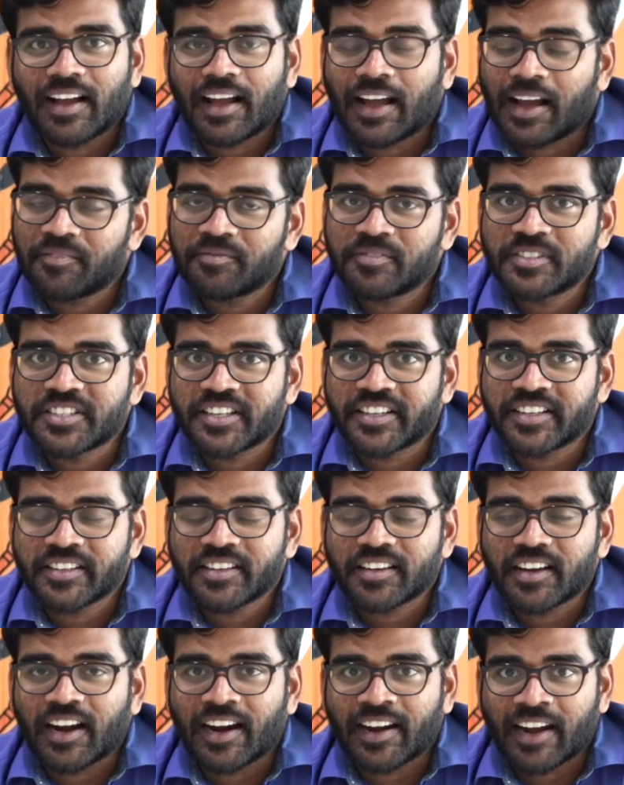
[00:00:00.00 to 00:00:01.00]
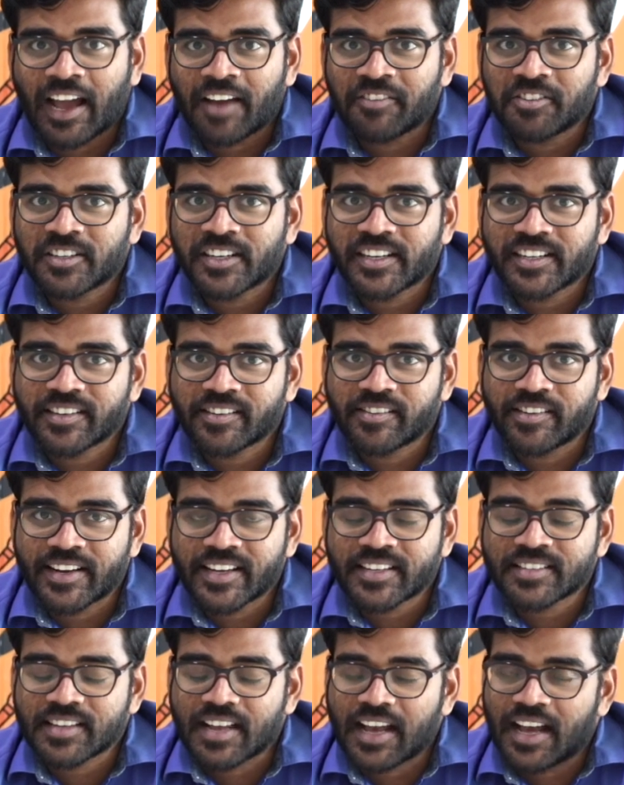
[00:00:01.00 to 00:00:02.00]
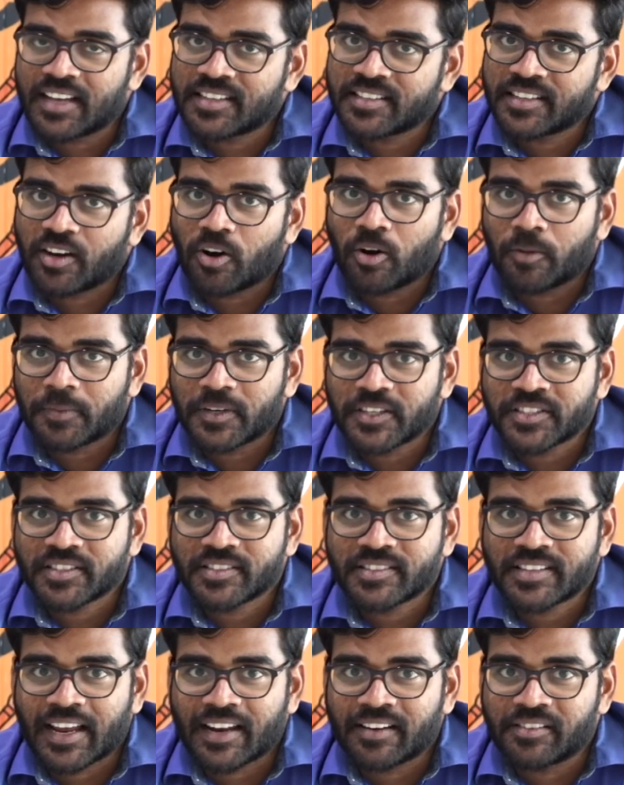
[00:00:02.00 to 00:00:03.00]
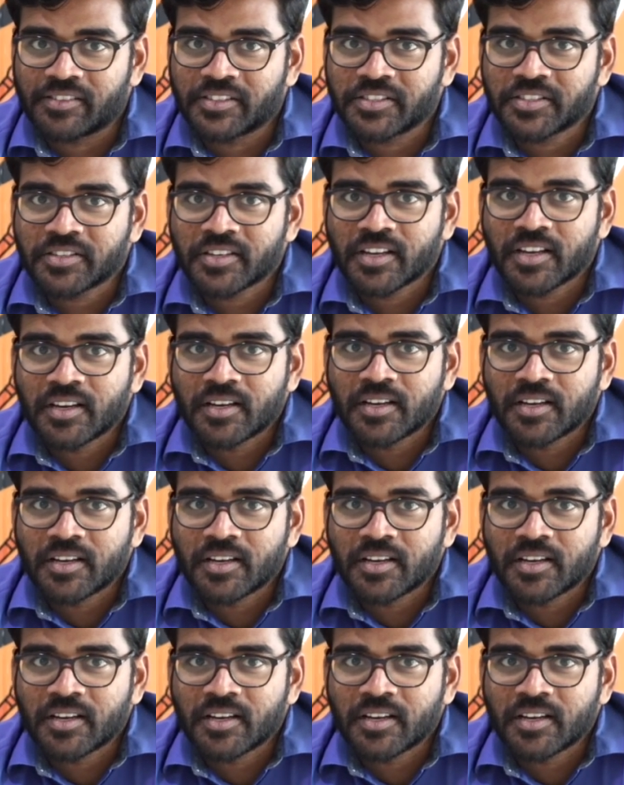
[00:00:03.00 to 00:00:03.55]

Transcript: I'm Vijay and I work at KredX as an operations analyst.